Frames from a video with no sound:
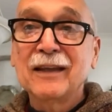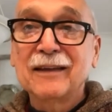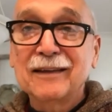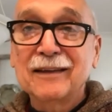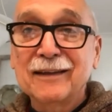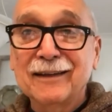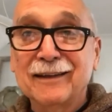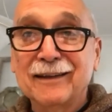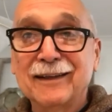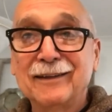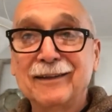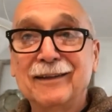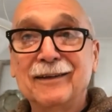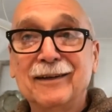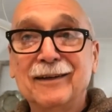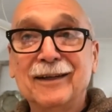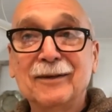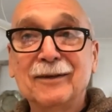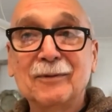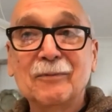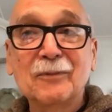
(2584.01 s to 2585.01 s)
And
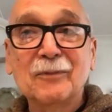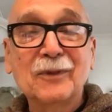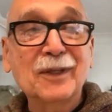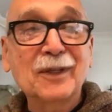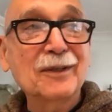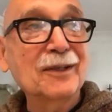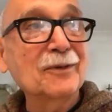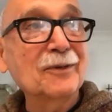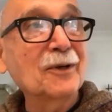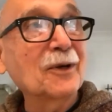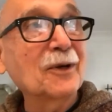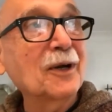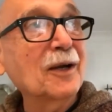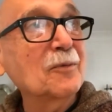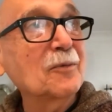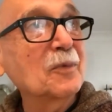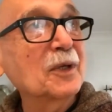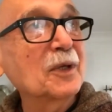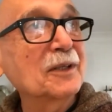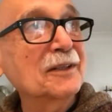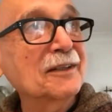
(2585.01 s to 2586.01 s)
I've
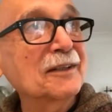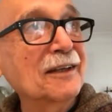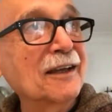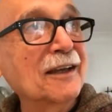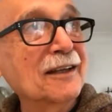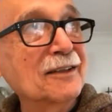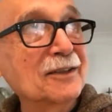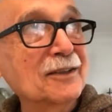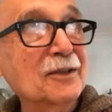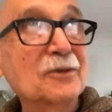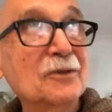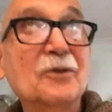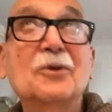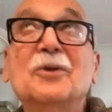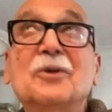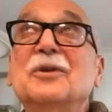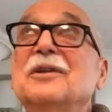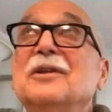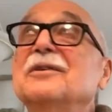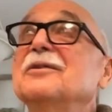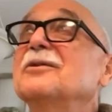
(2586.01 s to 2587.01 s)
been in Canada
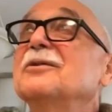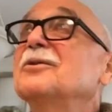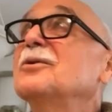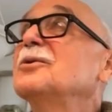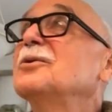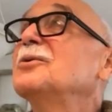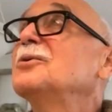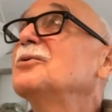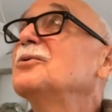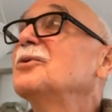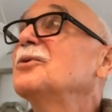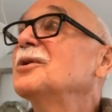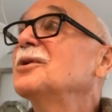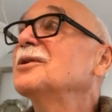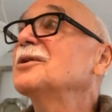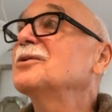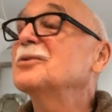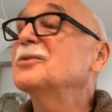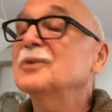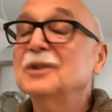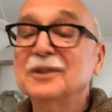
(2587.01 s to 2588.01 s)
32,
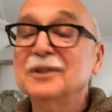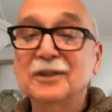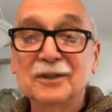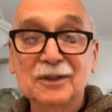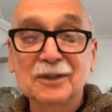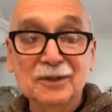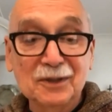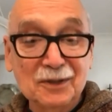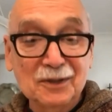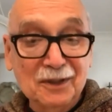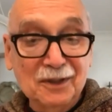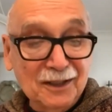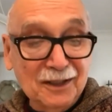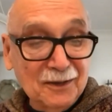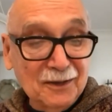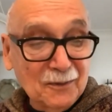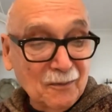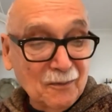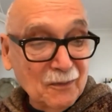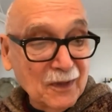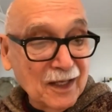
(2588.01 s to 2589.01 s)
33 years
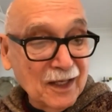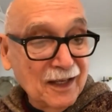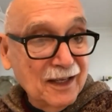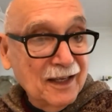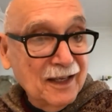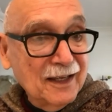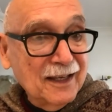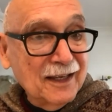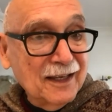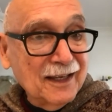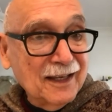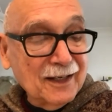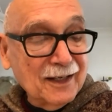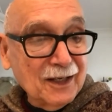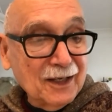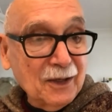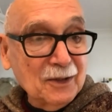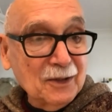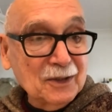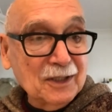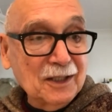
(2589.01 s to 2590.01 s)
now. And
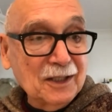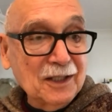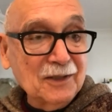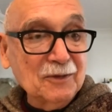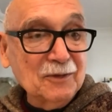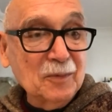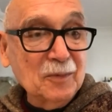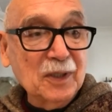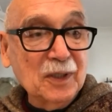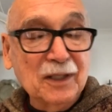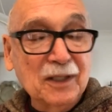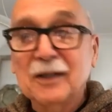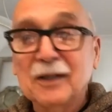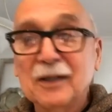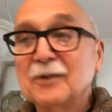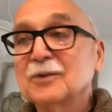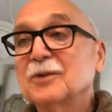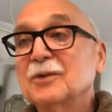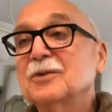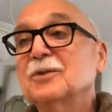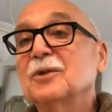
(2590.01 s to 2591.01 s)
I tell everybody I
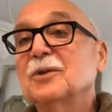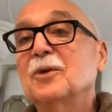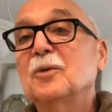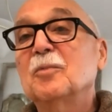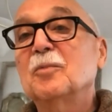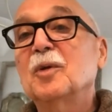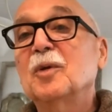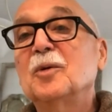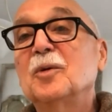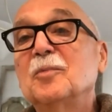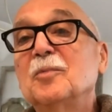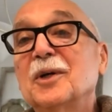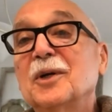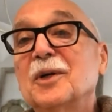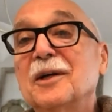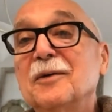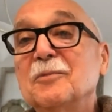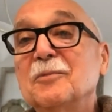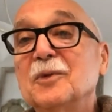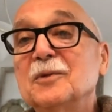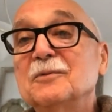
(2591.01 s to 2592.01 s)
was a slow bloomer.
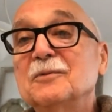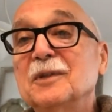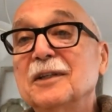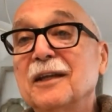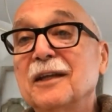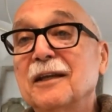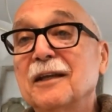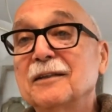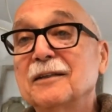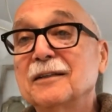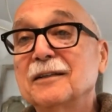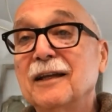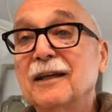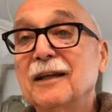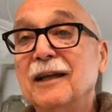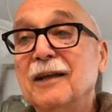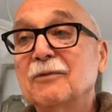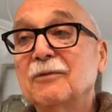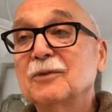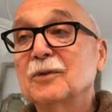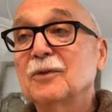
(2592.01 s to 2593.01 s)
I moved to Canada
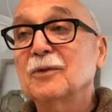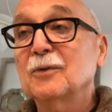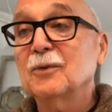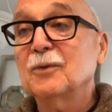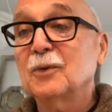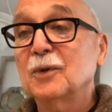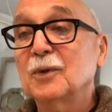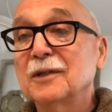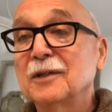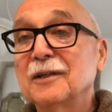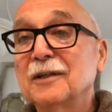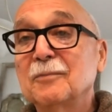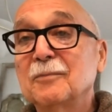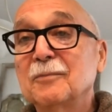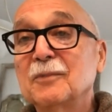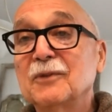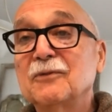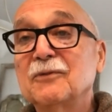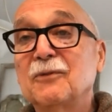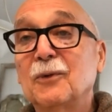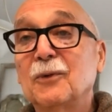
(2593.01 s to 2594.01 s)
after the war, not
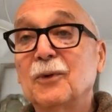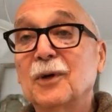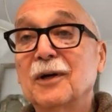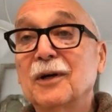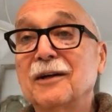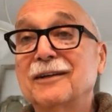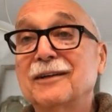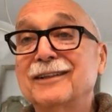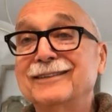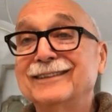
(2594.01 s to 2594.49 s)
before.